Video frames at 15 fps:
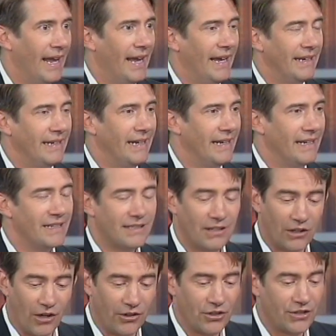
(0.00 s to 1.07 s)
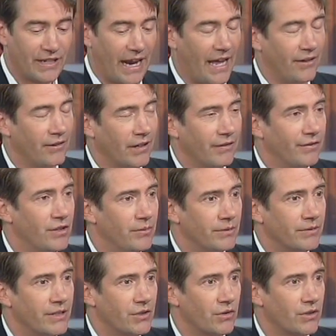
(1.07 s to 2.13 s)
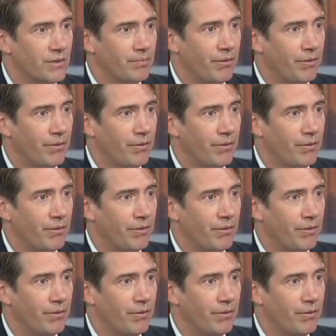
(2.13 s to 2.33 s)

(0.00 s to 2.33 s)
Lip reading: And it is the largest gathering of human resource